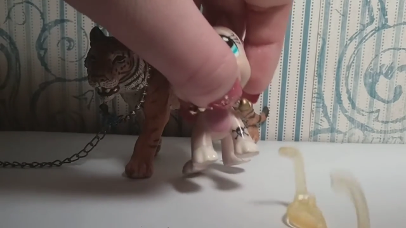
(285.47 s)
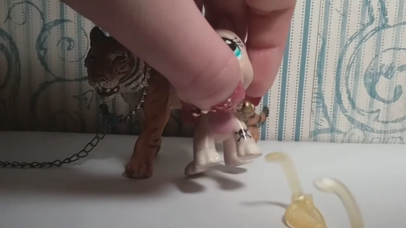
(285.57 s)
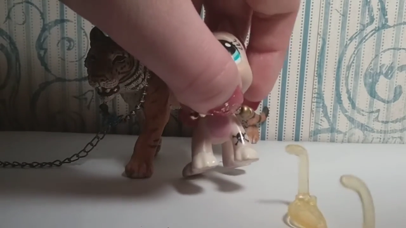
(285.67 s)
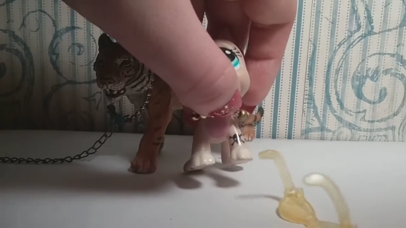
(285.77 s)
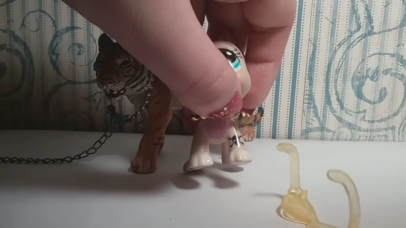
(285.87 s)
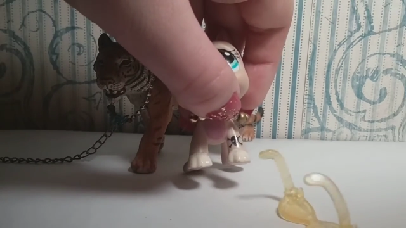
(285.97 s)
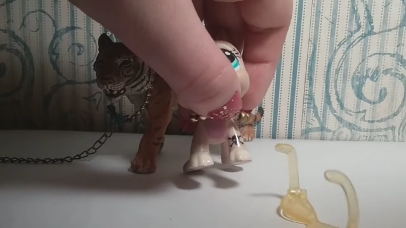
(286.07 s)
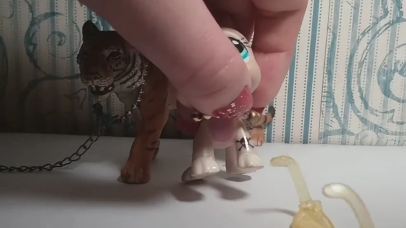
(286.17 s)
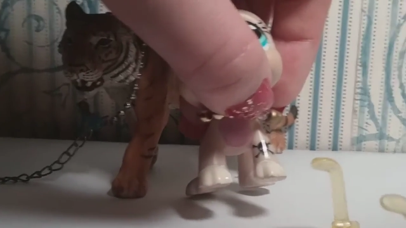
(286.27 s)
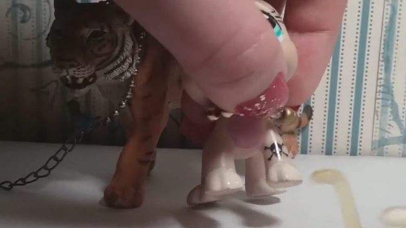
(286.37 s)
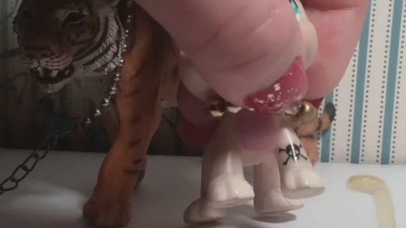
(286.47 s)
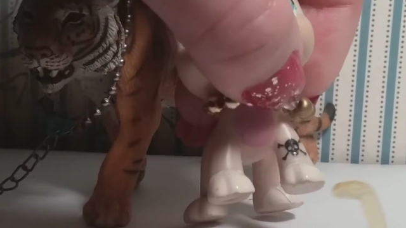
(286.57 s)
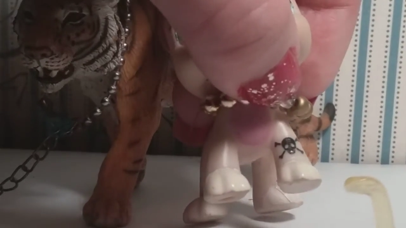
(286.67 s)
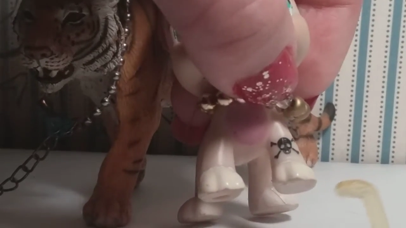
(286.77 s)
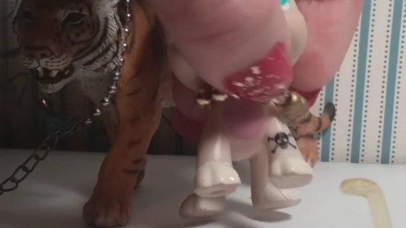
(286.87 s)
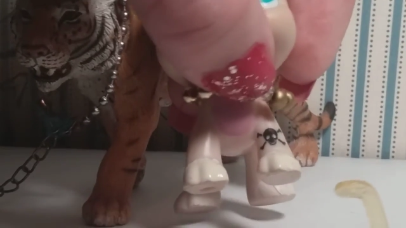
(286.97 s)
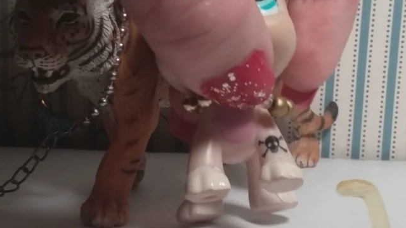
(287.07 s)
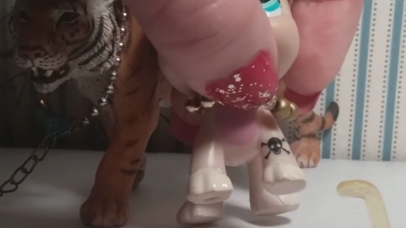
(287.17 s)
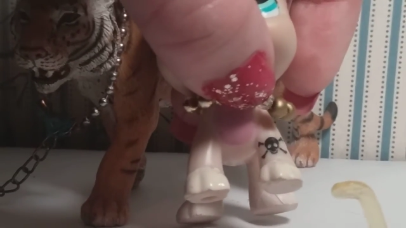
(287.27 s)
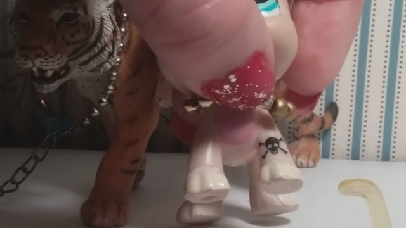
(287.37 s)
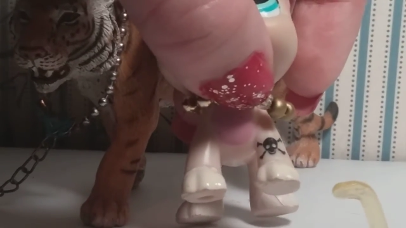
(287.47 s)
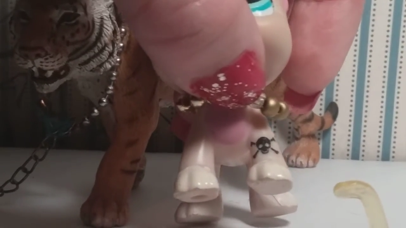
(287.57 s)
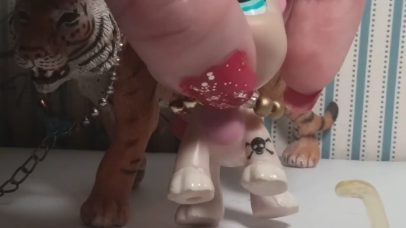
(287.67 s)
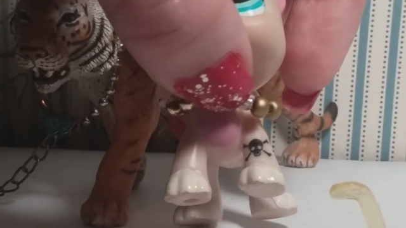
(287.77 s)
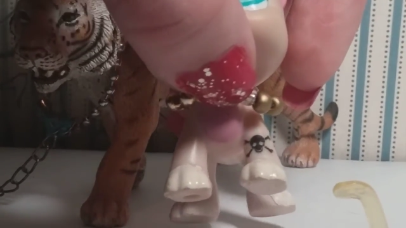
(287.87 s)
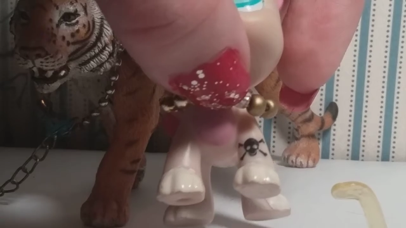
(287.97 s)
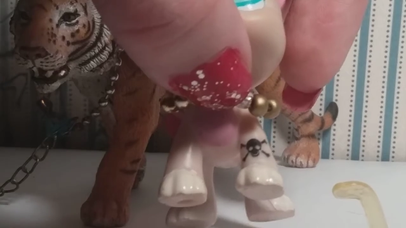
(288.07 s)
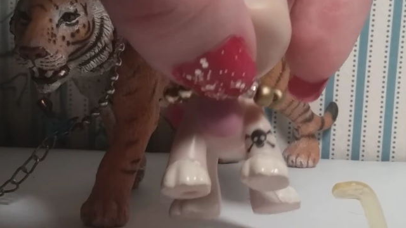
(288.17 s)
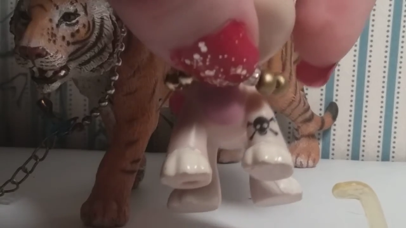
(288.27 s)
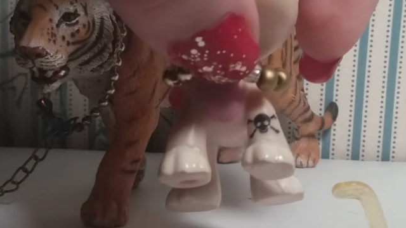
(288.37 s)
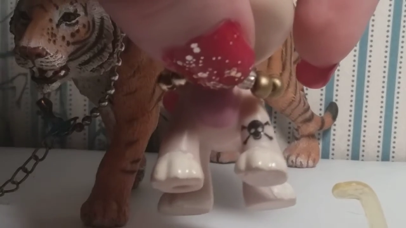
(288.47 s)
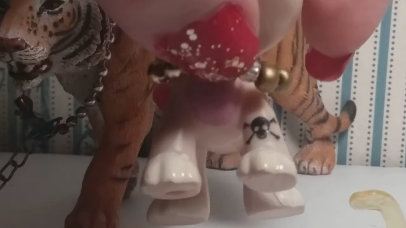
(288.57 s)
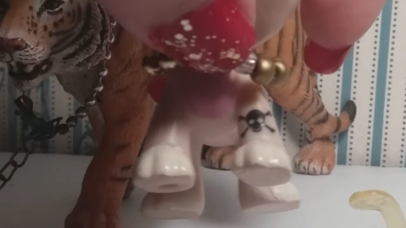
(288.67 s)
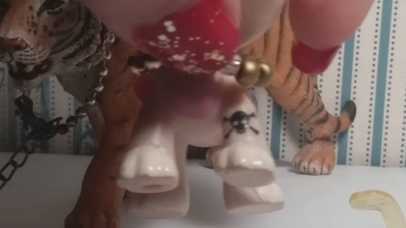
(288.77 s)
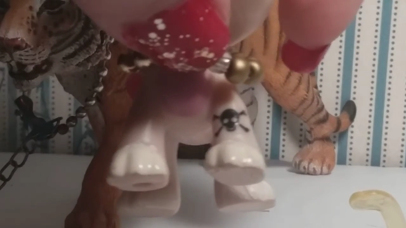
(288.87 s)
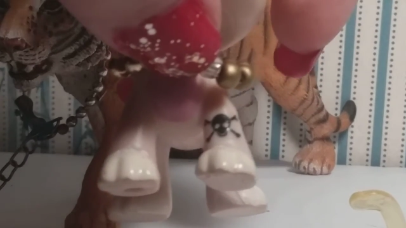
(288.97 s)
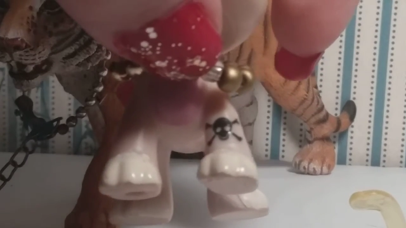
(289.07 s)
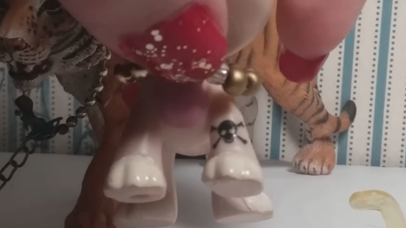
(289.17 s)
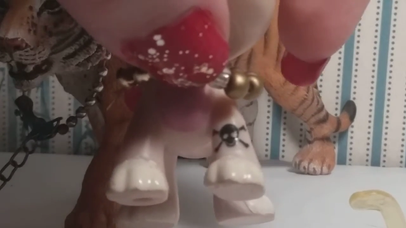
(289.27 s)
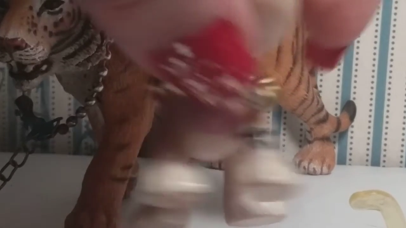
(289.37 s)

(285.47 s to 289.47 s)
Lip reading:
[unreadable: no face in view]